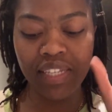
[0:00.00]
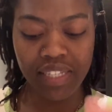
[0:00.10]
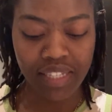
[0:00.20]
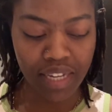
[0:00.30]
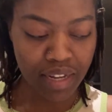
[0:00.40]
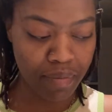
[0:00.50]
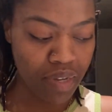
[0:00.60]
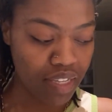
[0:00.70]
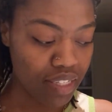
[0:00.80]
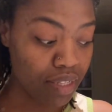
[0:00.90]
some
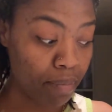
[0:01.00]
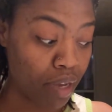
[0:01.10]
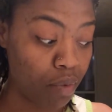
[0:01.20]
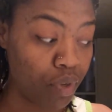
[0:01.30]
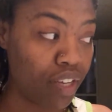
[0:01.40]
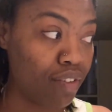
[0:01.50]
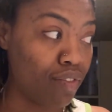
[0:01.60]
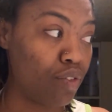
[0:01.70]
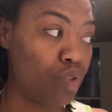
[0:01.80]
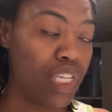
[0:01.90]
Zimbabwean
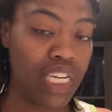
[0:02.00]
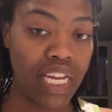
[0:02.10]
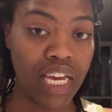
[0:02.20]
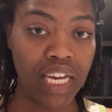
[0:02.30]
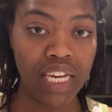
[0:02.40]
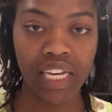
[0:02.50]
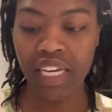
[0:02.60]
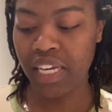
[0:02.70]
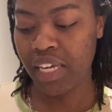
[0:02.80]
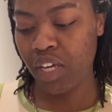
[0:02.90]
food today.
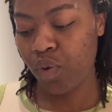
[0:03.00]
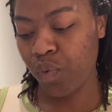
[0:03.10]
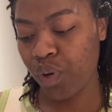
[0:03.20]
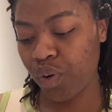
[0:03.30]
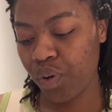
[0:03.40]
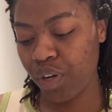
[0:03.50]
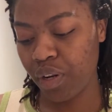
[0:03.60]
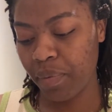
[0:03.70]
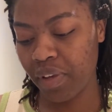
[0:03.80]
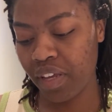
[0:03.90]
We're going to
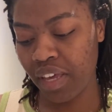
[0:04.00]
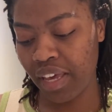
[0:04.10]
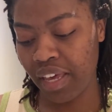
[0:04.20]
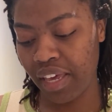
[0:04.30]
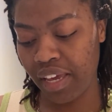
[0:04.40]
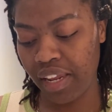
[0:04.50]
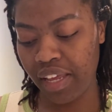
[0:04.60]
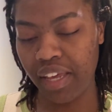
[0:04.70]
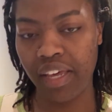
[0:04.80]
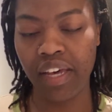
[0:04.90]
be
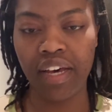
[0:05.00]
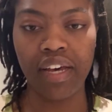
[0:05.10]
eating,